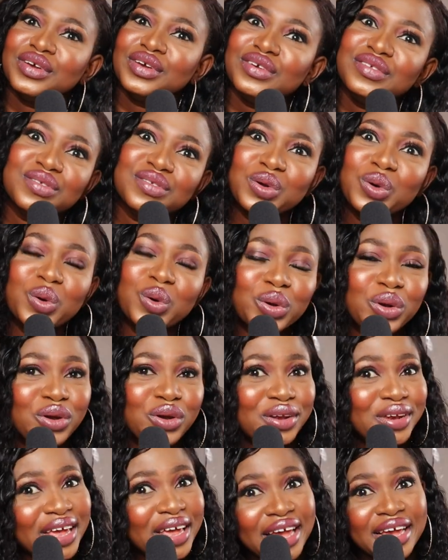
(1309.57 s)
It's
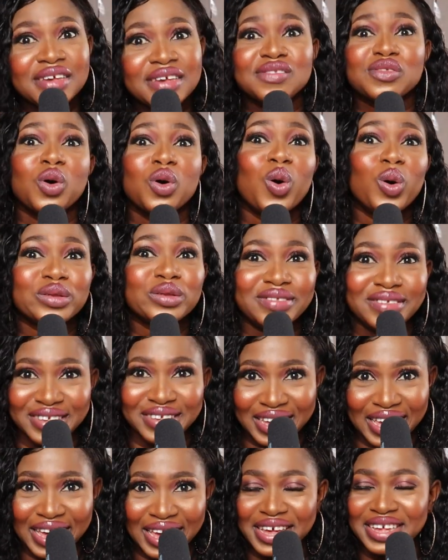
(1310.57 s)
cold there, it's hot
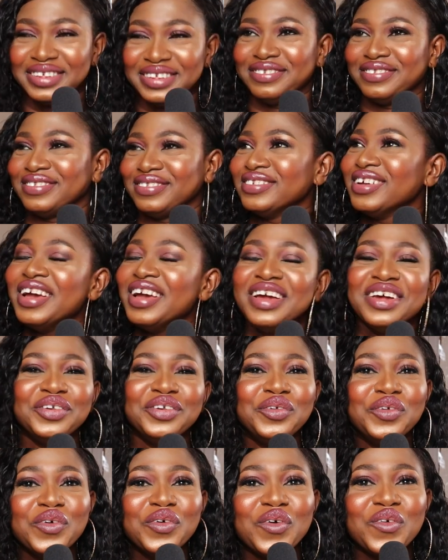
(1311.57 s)
here.
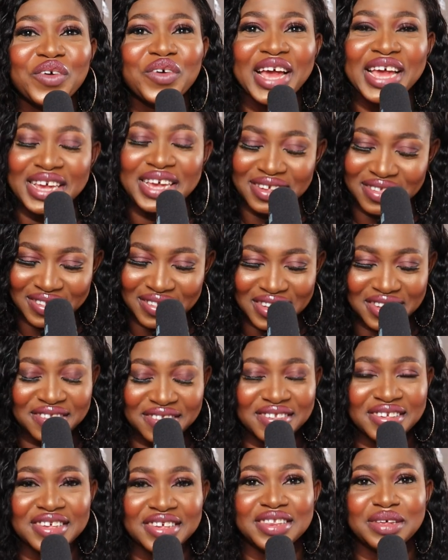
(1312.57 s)
Nowhere is
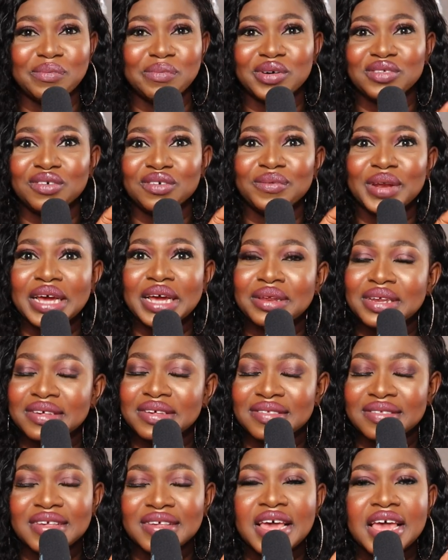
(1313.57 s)
easy. The bottom line
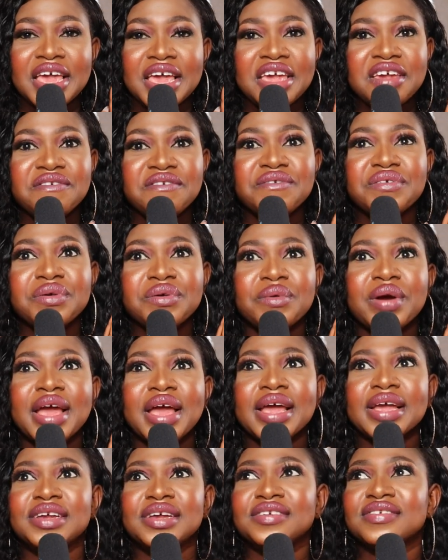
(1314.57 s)
is
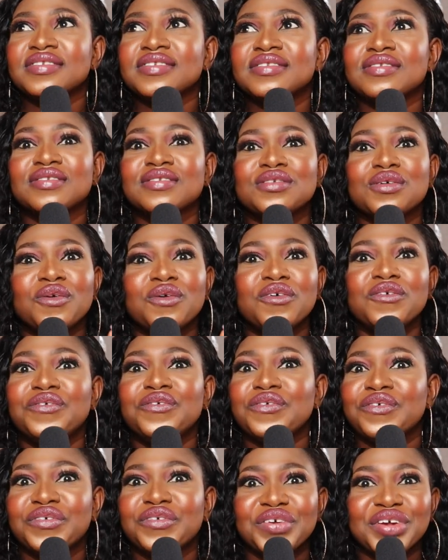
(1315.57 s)
everywhere is so
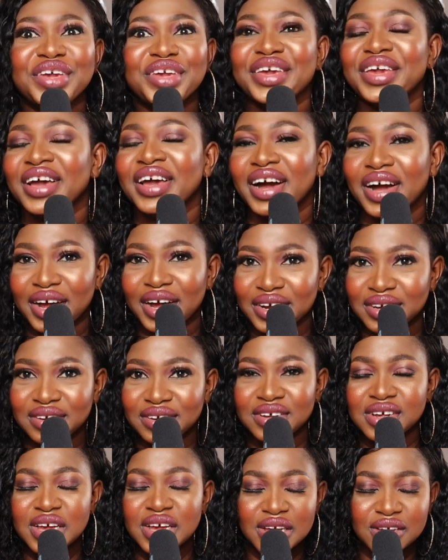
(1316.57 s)
freaky
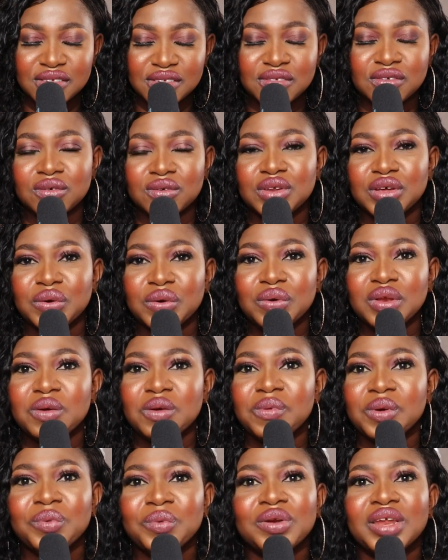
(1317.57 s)
hard. So the
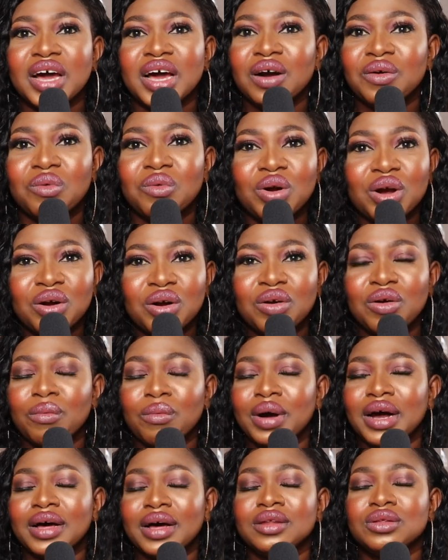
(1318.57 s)
only people that are
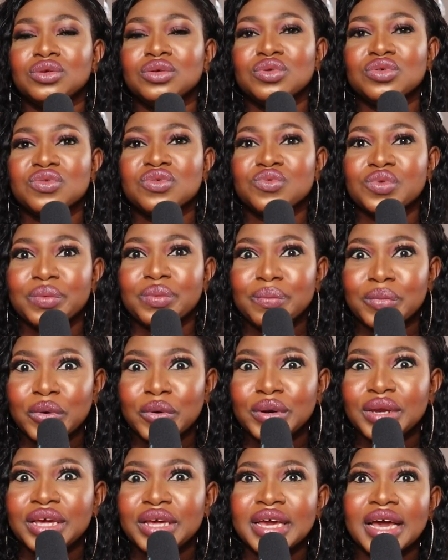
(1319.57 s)
welcome are those with
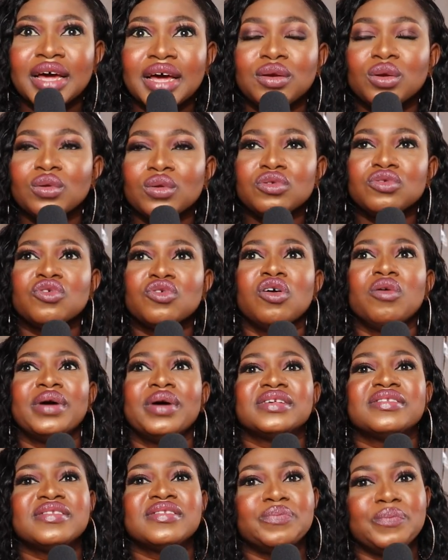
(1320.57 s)
money and not come
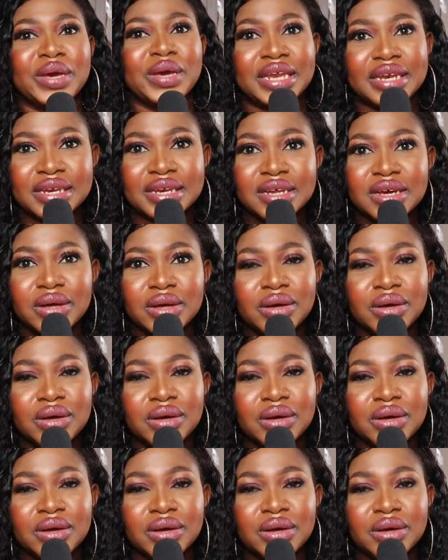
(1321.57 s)
and spend.